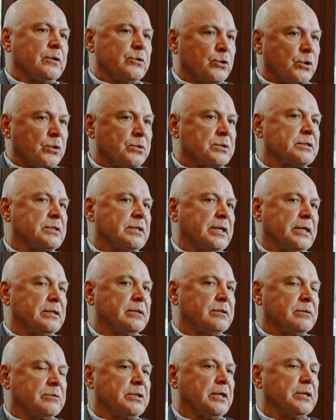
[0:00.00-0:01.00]
Those
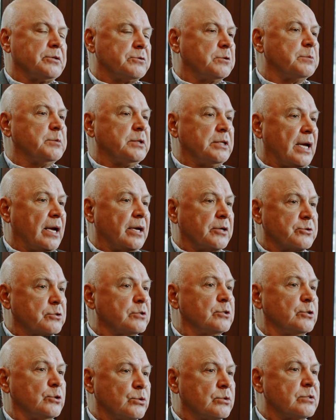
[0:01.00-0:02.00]
tend to be
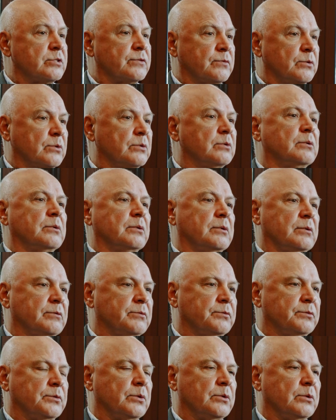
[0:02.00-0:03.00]
actually useful
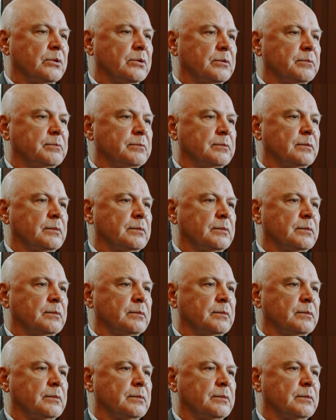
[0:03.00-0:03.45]
for